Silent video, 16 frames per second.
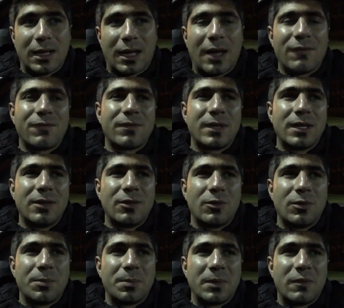after
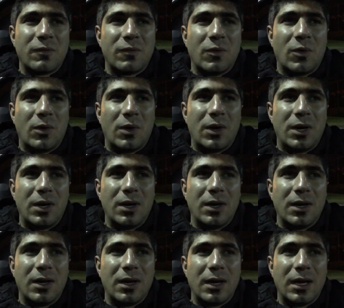or before
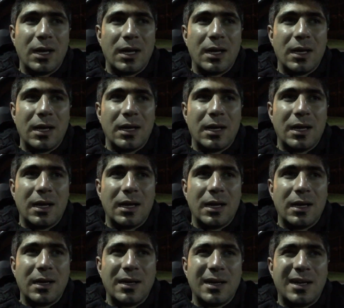
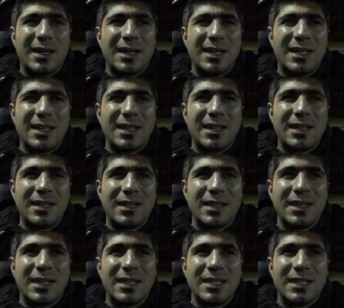uh,
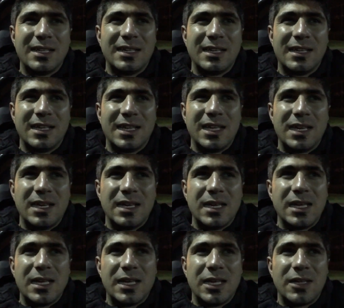
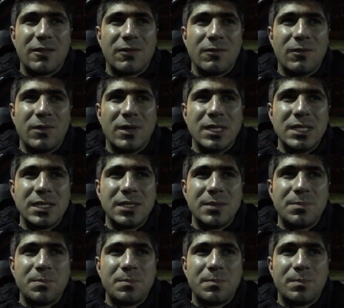it
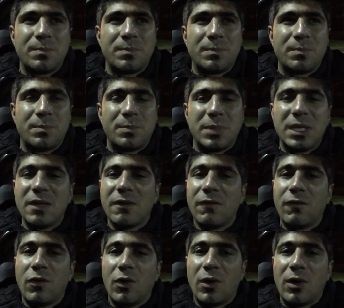was
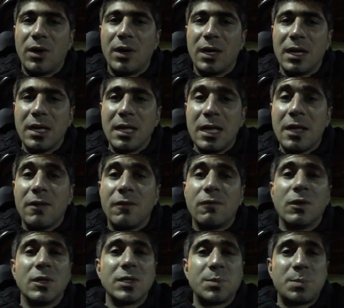before it
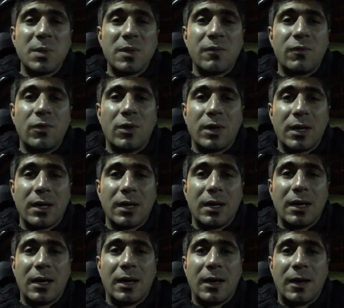was before
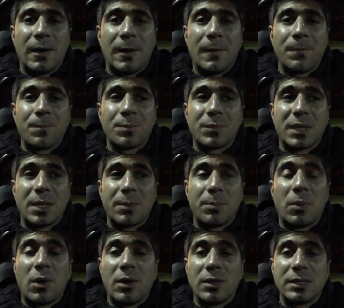um, the
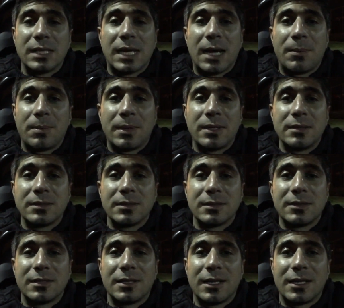ball
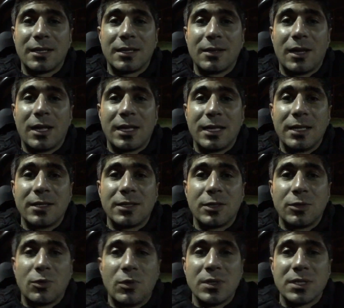happened like I hear
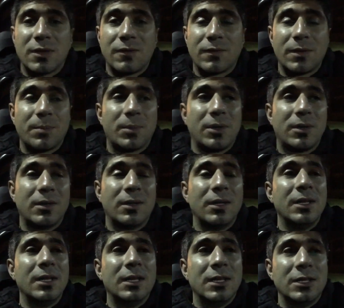the noise of the ball
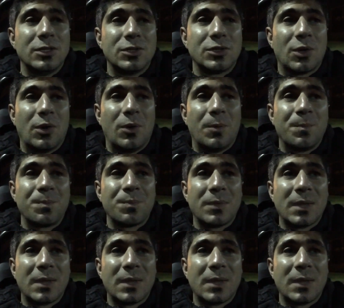so